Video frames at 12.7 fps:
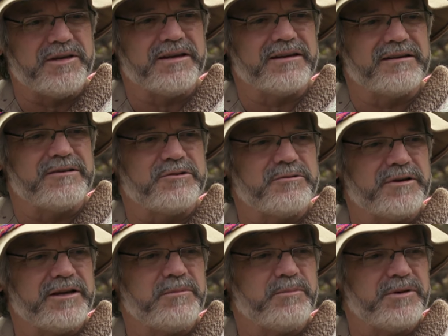me a
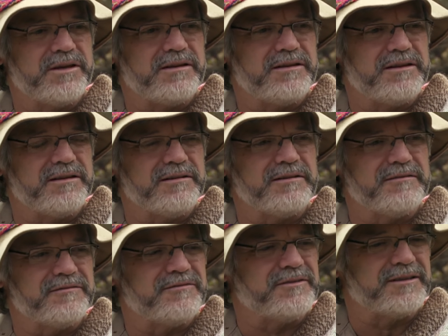great big deal
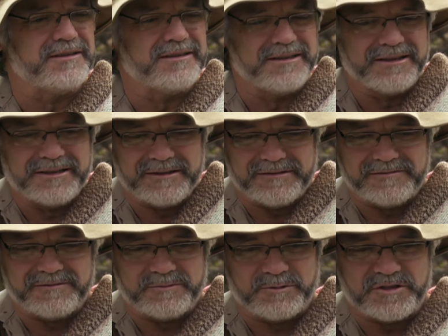of uh,
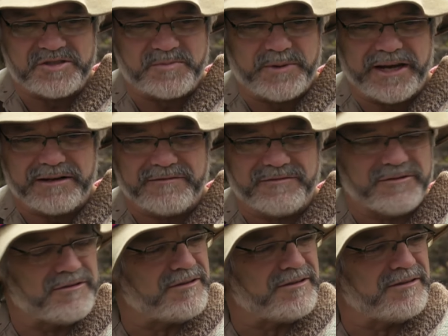of respect
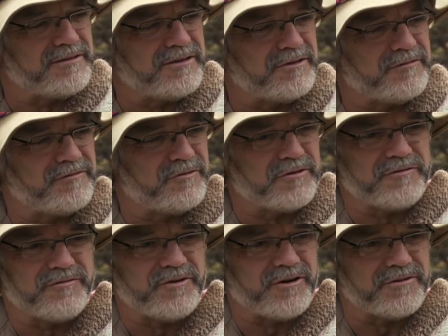for our, our
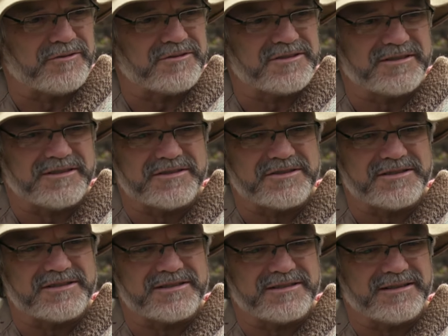forefathers. It's
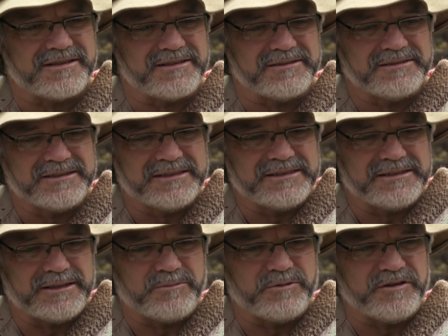just uh,
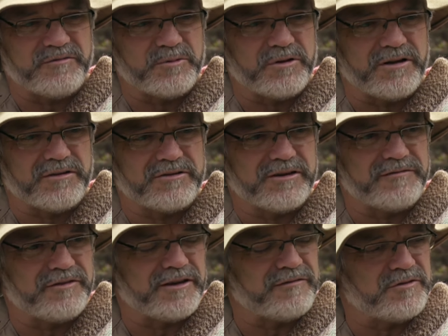unbelievable how
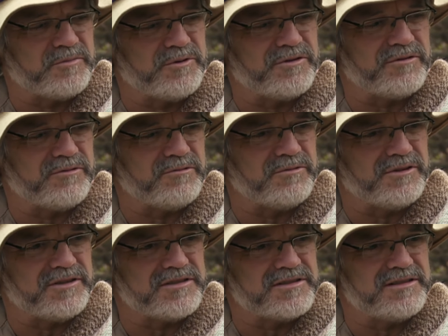tough you have to be to do
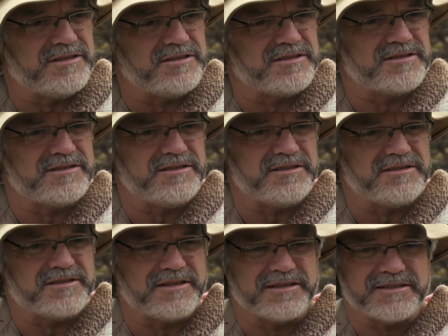these these
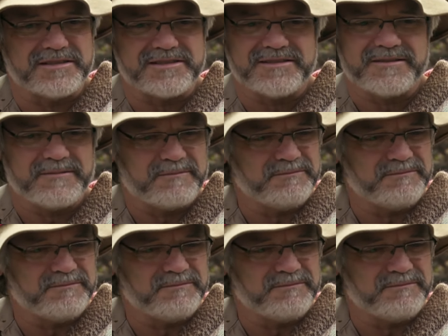these things.